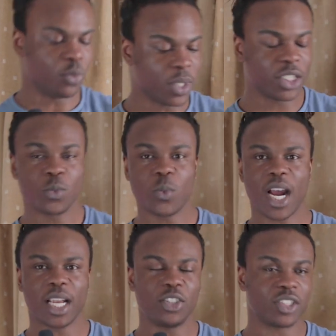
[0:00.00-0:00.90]
Reason
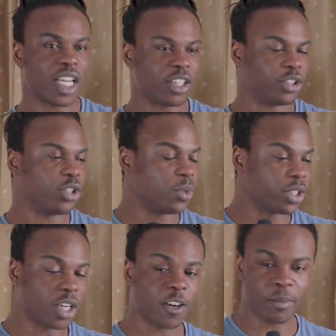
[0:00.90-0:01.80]
why I use that stool
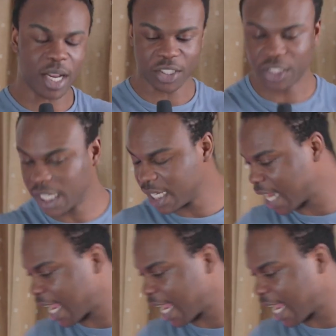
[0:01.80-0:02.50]
instead of my seat